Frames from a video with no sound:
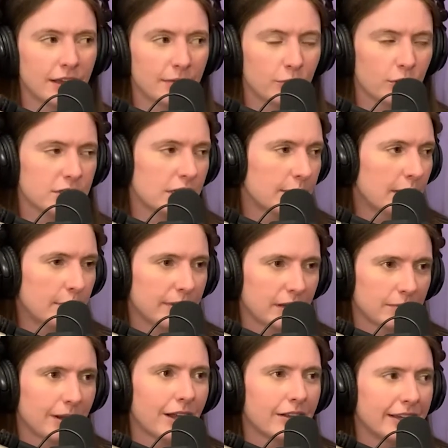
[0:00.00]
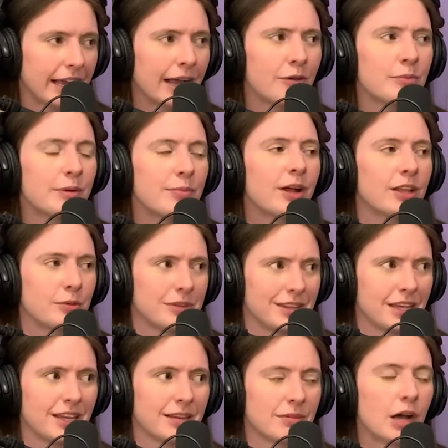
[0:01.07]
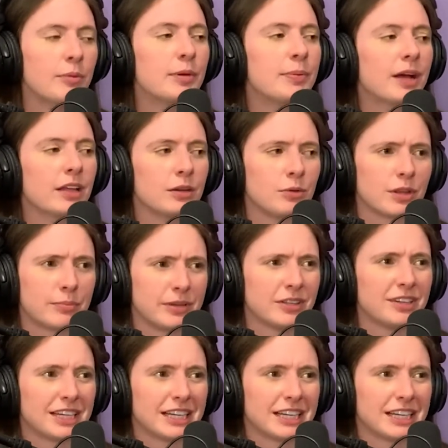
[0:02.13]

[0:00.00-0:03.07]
We're talking about being poly. I would be poly with them. I'll be poly with a billionaire.